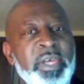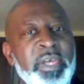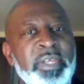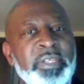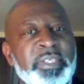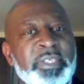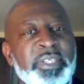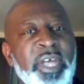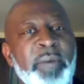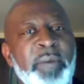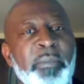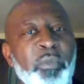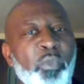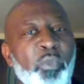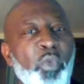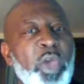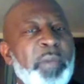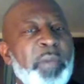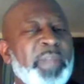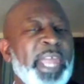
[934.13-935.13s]
some
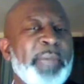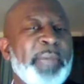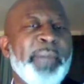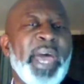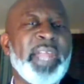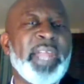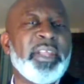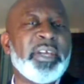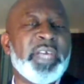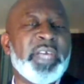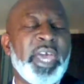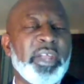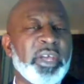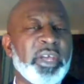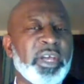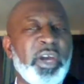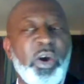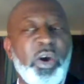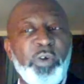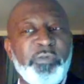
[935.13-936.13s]
women they might look at a
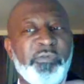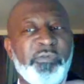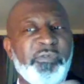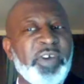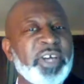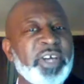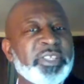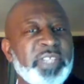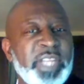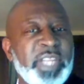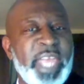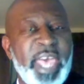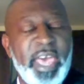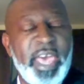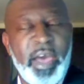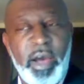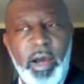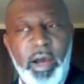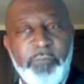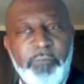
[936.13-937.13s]
coach fussing
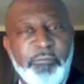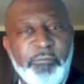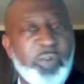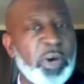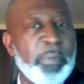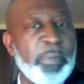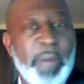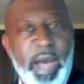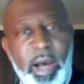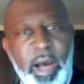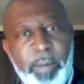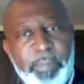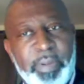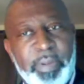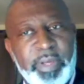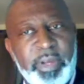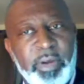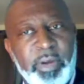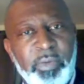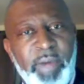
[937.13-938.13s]
at a football
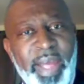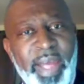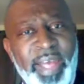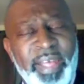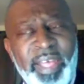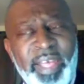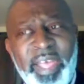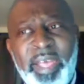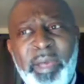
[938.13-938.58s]
player, right?